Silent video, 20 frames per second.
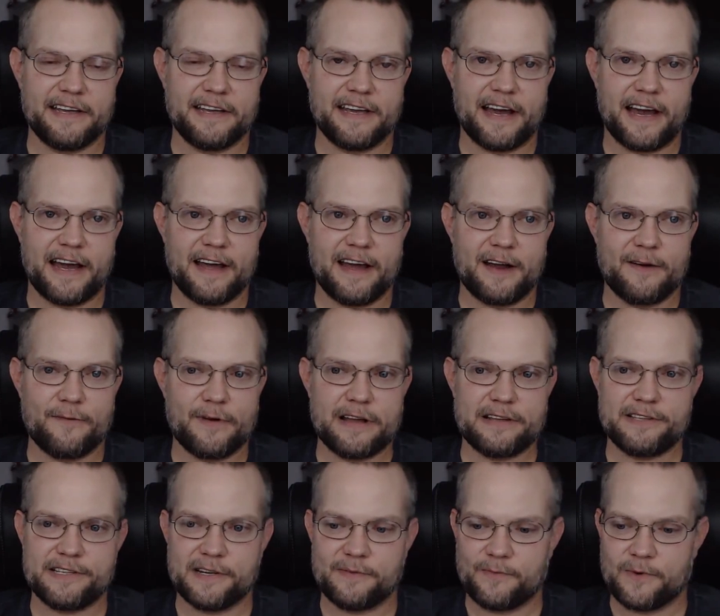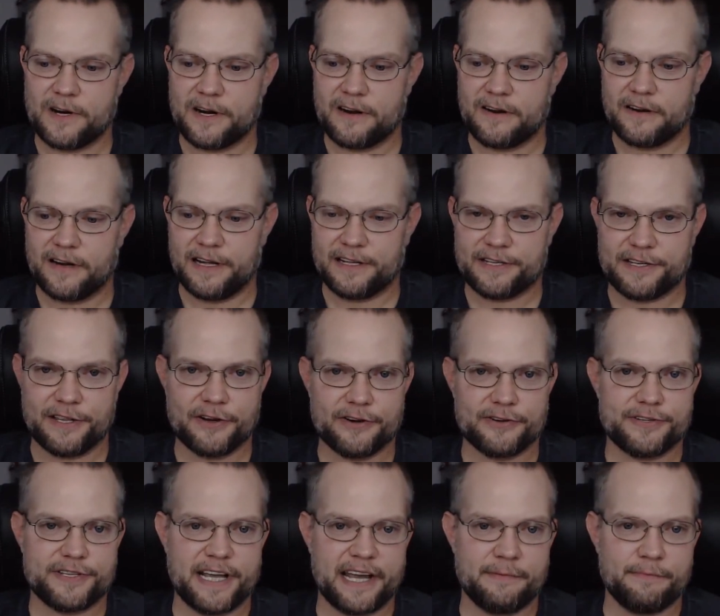I read somewhere it's their
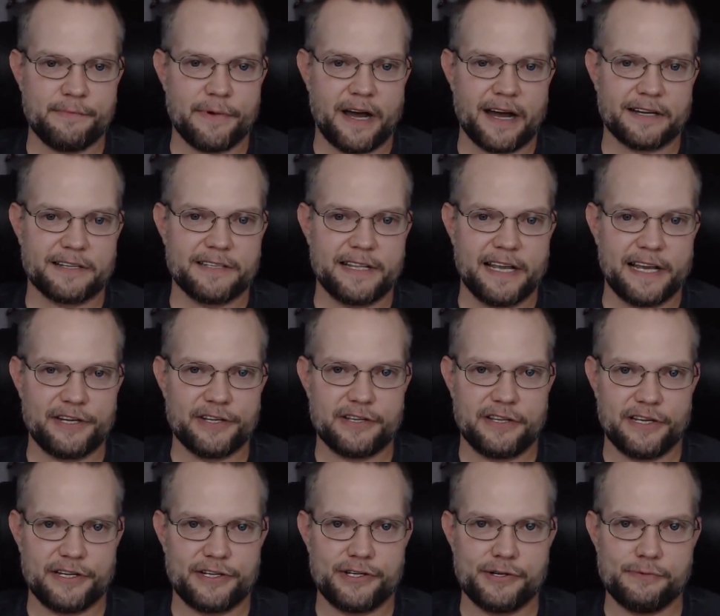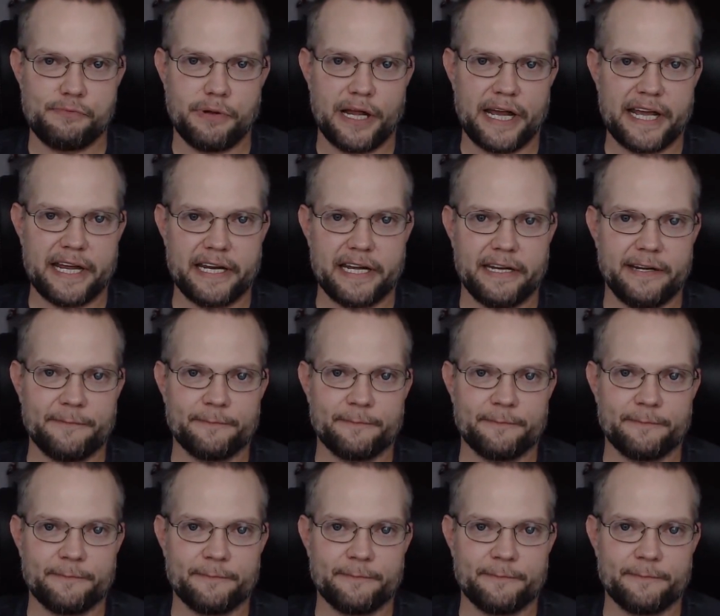sandbox. They just let you play in it.